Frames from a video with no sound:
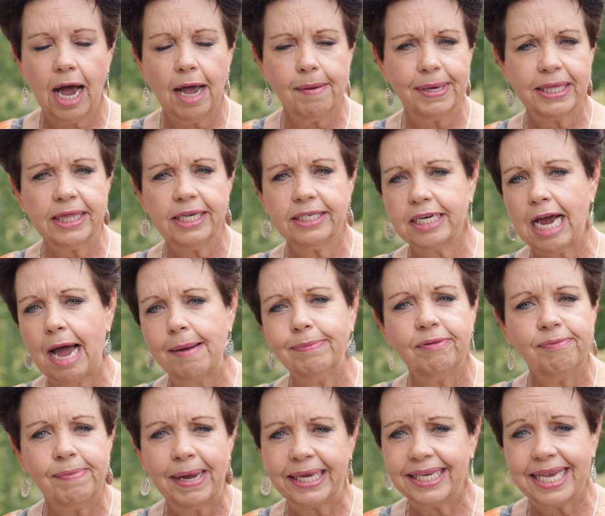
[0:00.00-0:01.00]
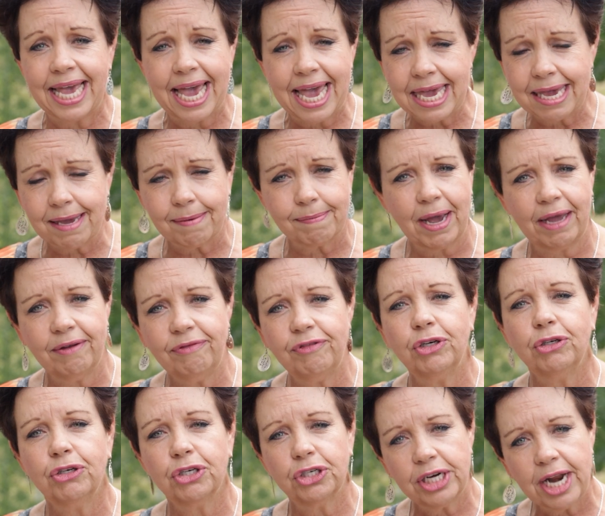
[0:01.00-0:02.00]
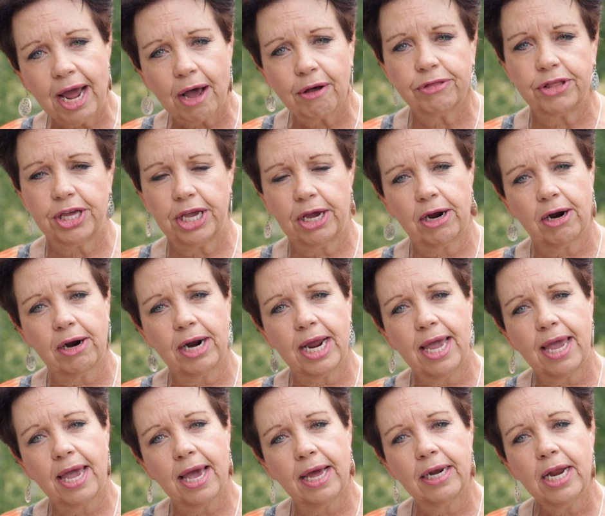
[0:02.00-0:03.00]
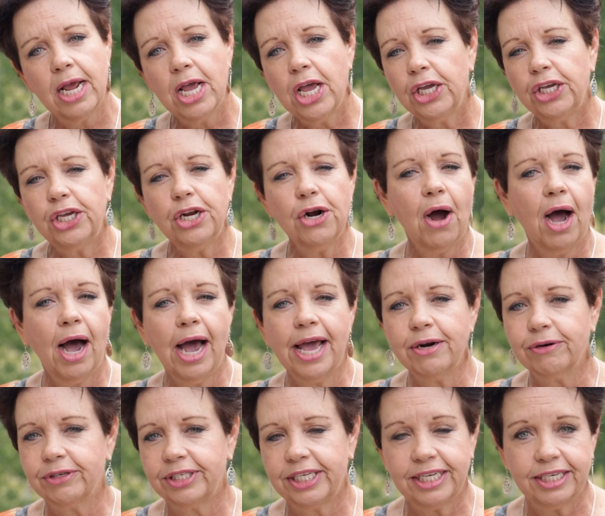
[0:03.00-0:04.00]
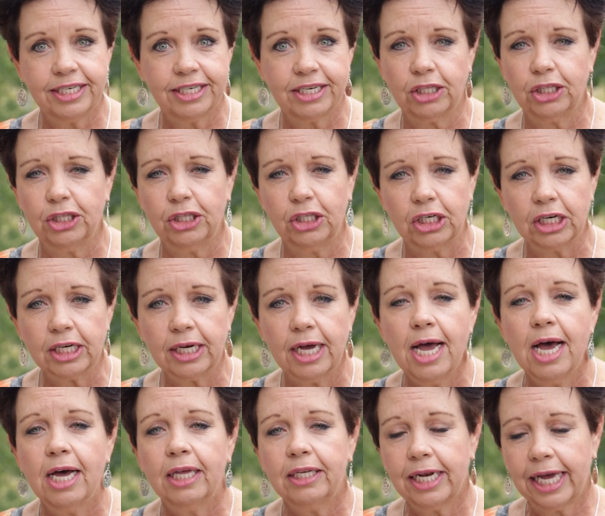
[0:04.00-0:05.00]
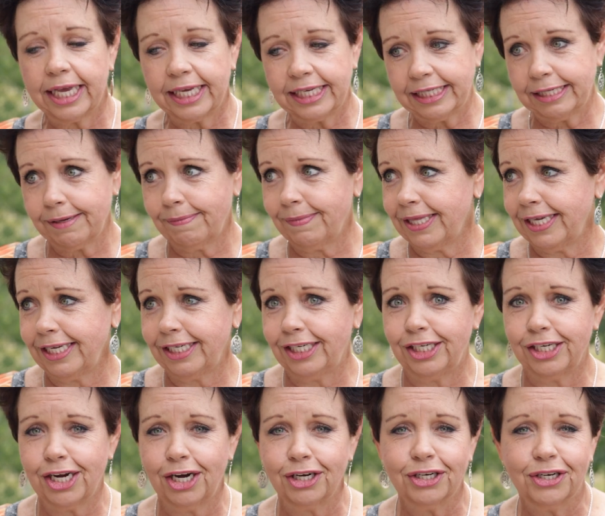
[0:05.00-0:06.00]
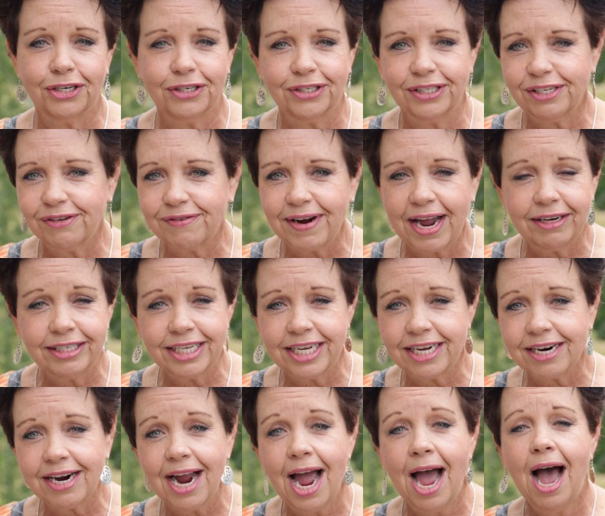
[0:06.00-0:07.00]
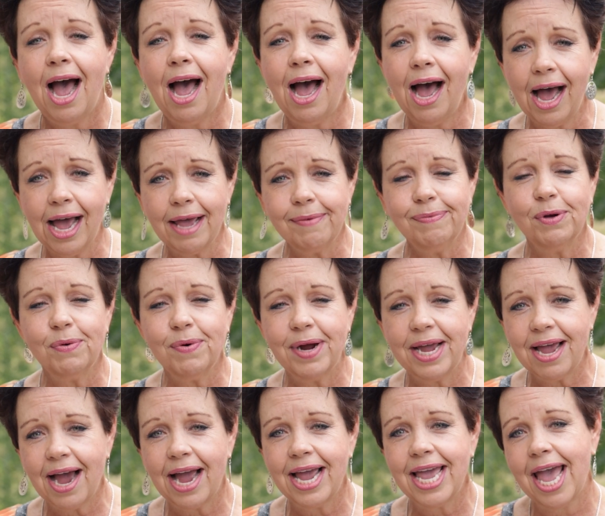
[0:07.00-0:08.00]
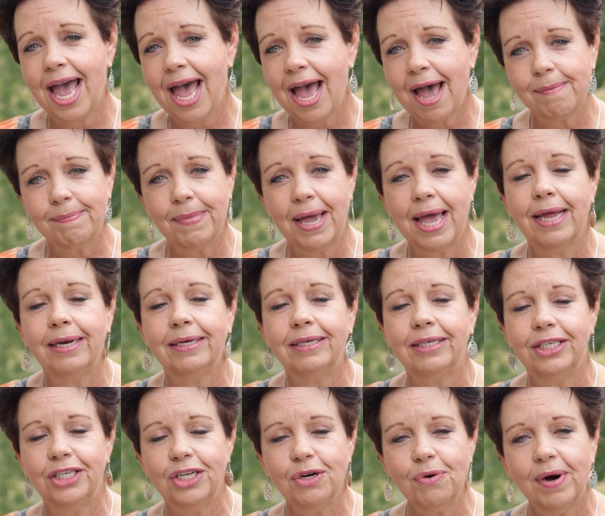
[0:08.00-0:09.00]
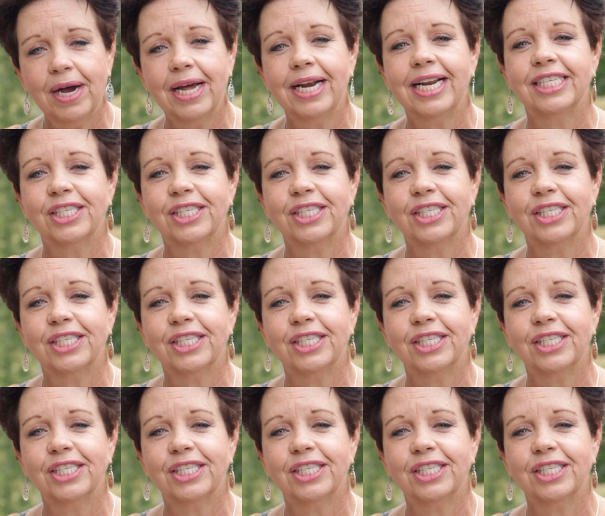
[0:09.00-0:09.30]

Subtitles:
I'm at the top of my game. I feel good out there. And, you know, I don't need to look like some of these young girls around here. I'm the way I am. And you know what?